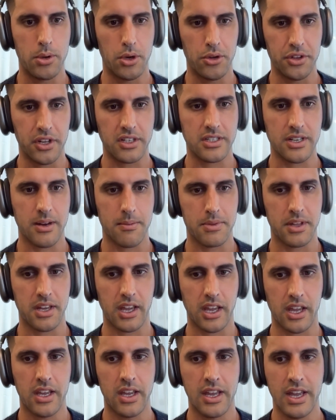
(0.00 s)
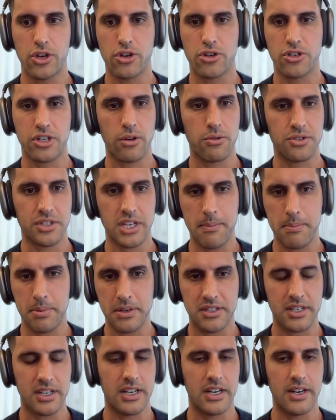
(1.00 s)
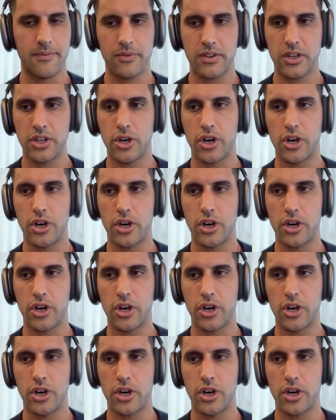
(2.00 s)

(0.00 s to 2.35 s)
building something, and you're so deep into,